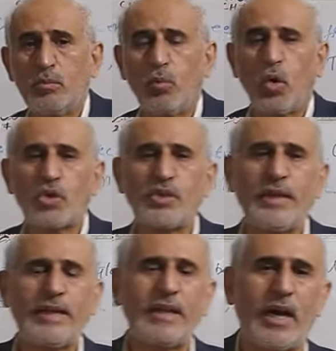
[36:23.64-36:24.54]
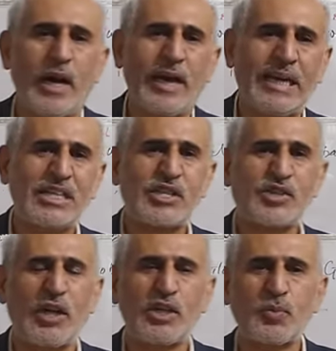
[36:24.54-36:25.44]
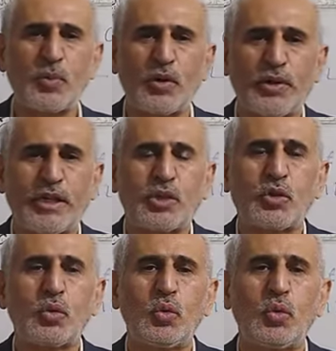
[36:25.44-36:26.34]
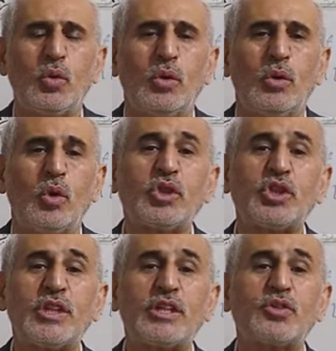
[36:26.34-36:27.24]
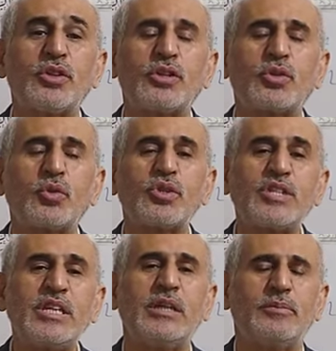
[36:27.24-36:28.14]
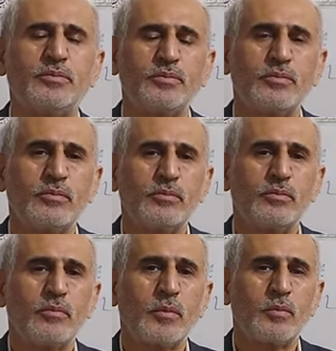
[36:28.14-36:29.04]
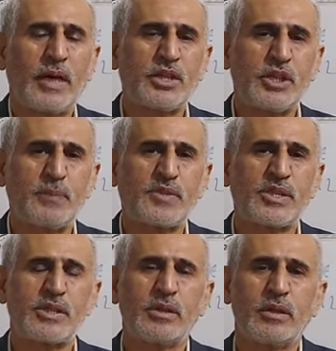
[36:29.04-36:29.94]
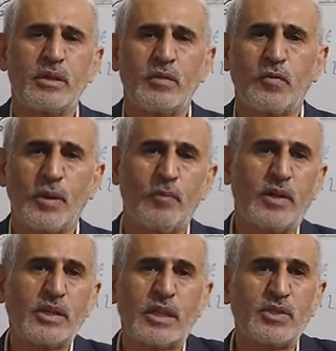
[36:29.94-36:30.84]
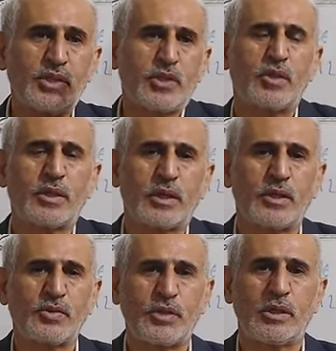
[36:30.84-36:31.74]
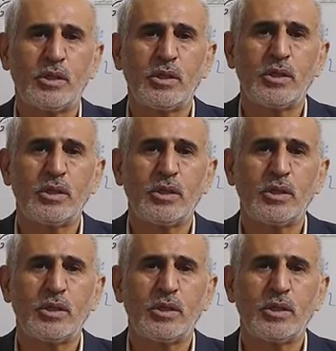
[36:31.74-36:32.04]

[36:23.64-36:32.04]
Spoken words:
mostly the oil is transported through ocean, through sea, by ships from one country to other country.